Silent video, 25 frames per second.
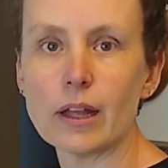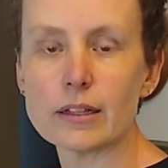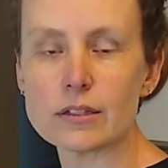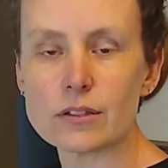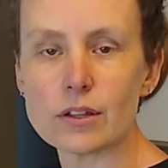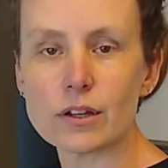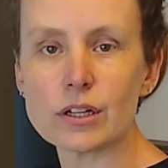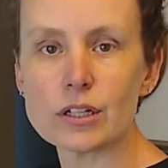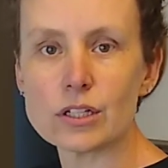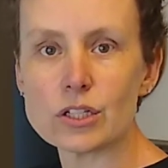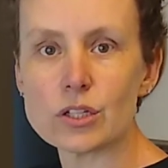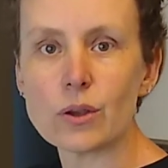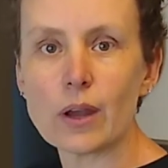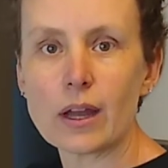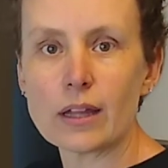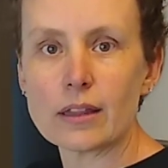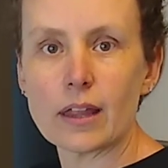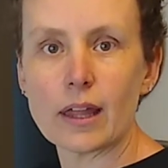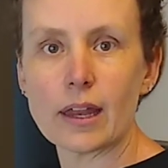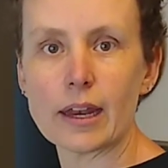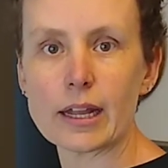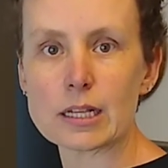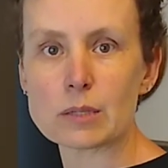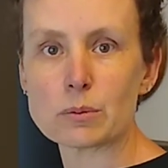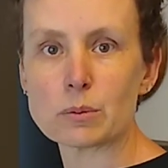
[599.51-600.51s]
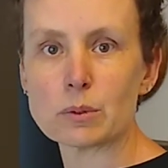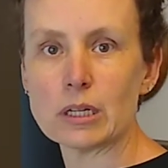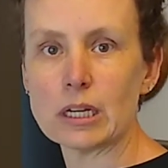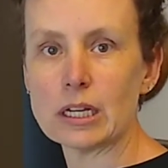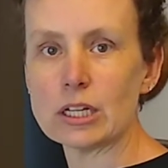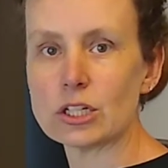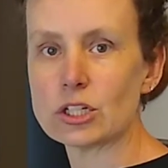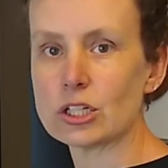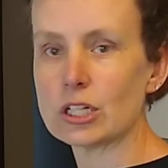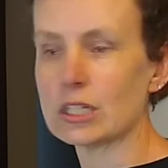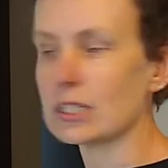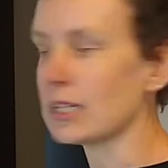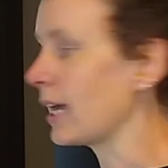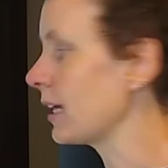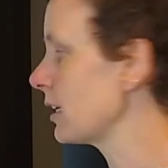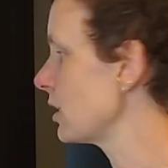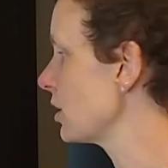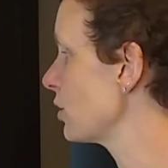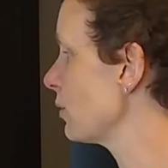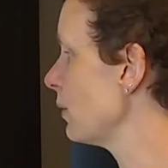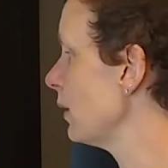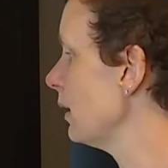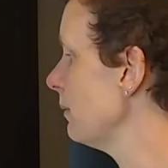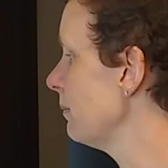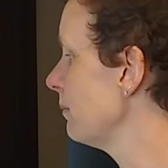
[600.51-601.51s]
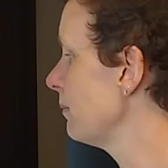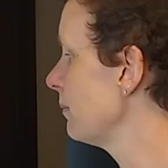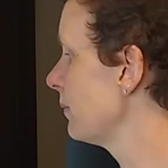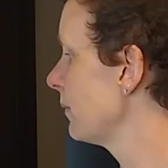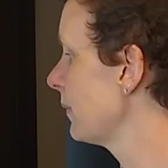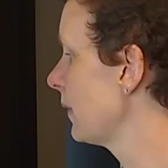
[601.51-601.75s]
as long as you had that explanation attached to it.